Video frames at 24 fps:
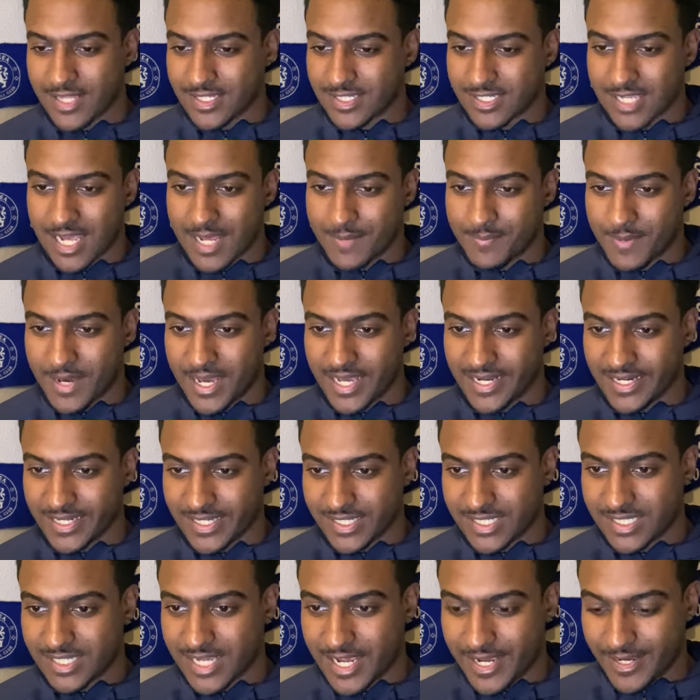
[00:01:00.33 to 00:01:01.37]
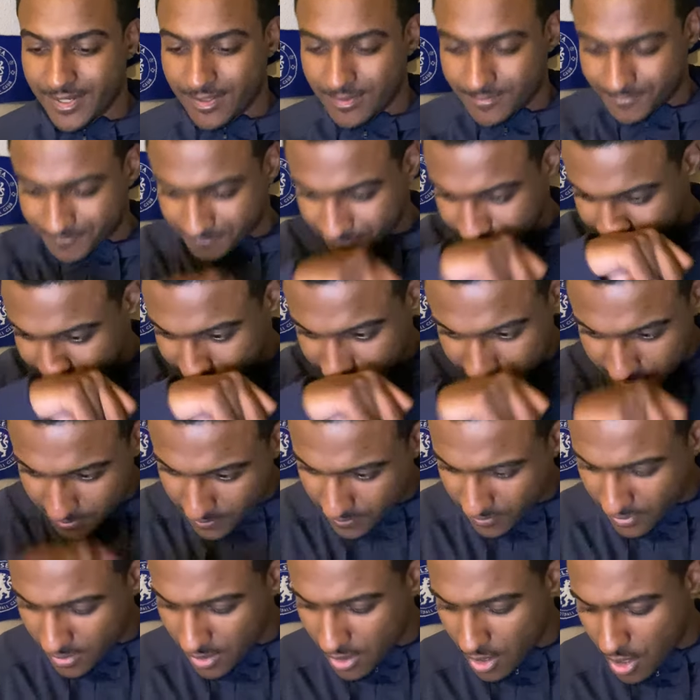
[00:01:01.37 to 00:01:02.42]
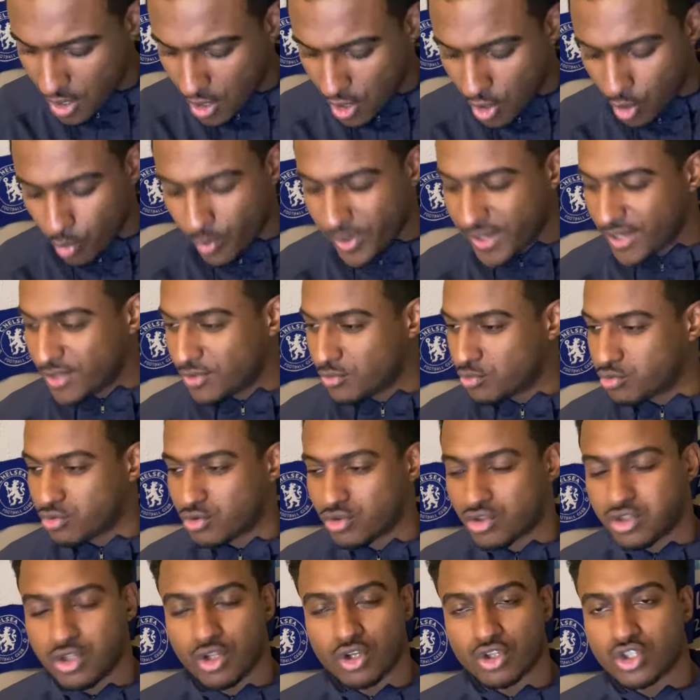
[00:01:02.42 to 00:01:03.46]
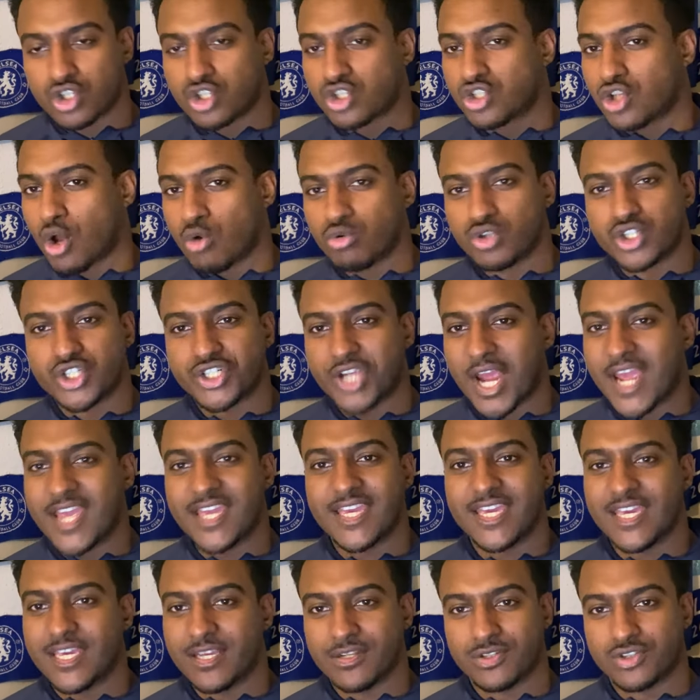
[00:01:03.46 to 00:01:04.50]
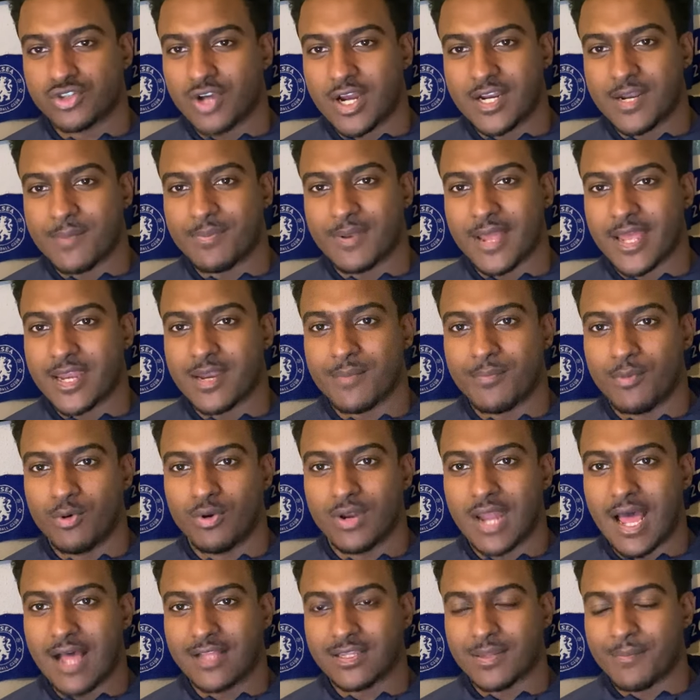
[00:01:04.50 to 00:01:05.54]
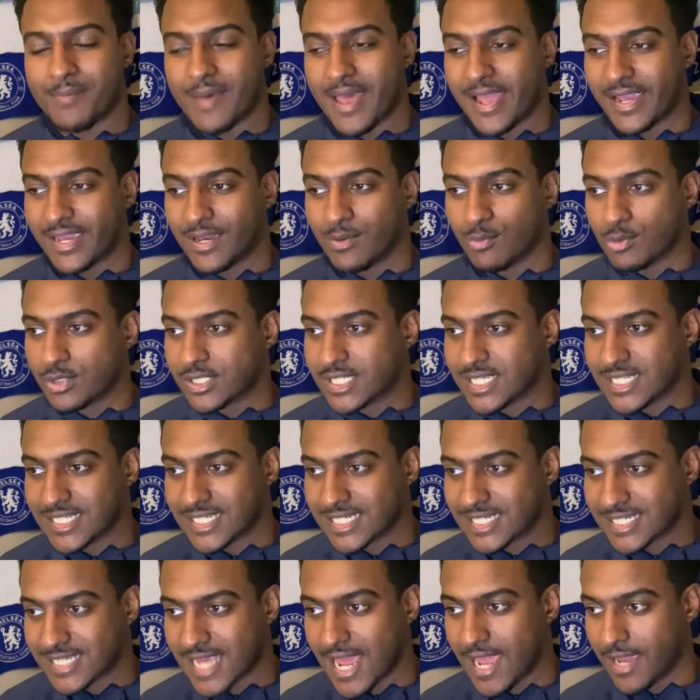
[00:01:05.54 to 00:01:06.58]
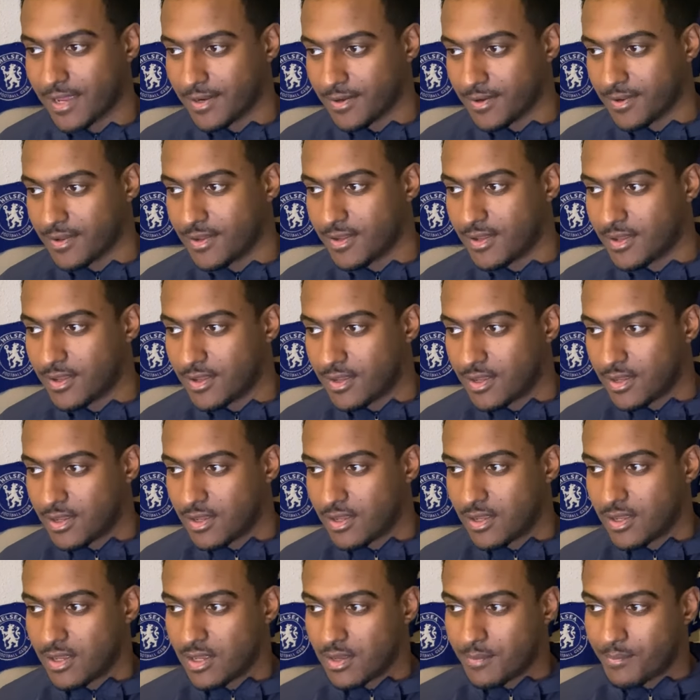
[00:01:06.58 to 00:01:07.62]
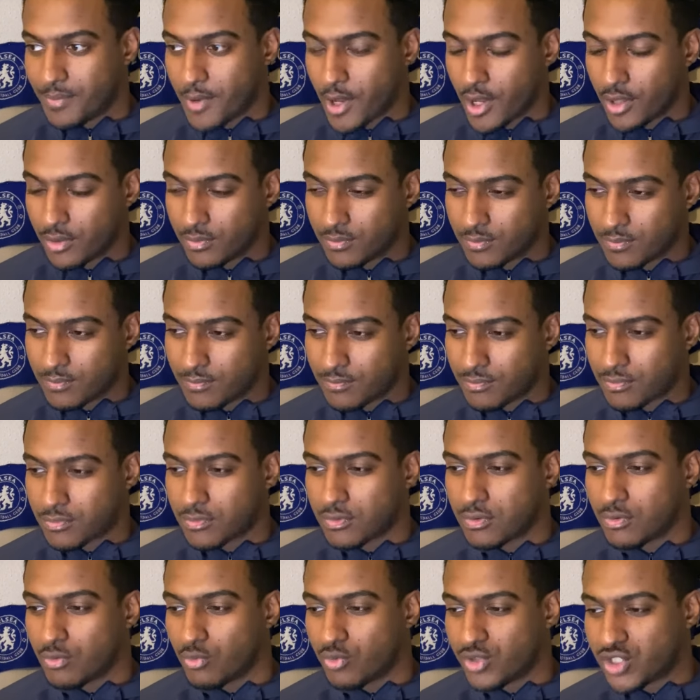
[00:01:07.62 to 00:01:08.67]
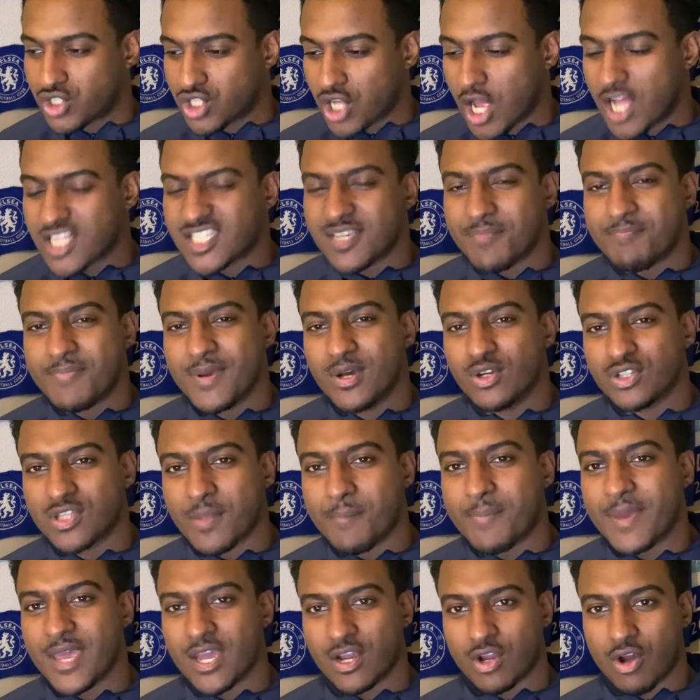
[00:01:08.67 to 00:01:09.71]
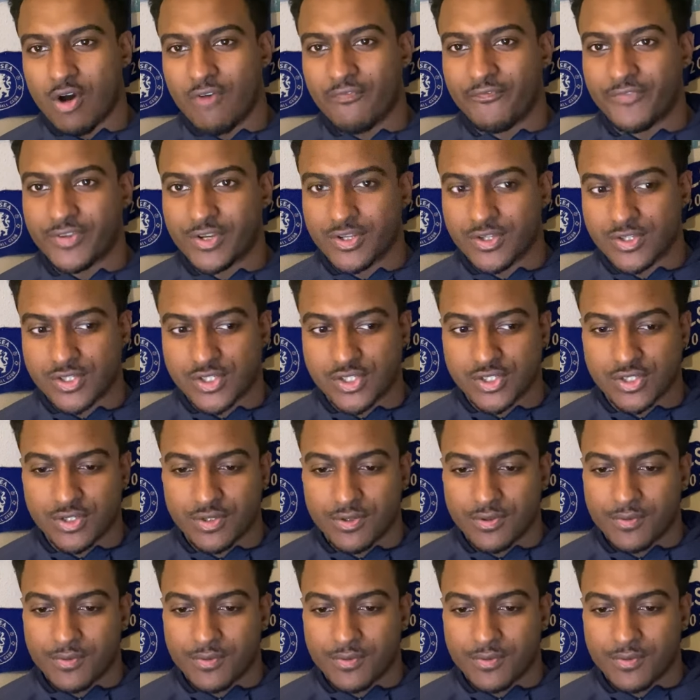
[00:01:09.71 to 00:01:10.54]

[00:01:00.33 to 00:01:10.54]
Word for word: side by Olise. We looked so shaky trying to play the ball out of the back. It was insane. But we started to build a bit of confidence.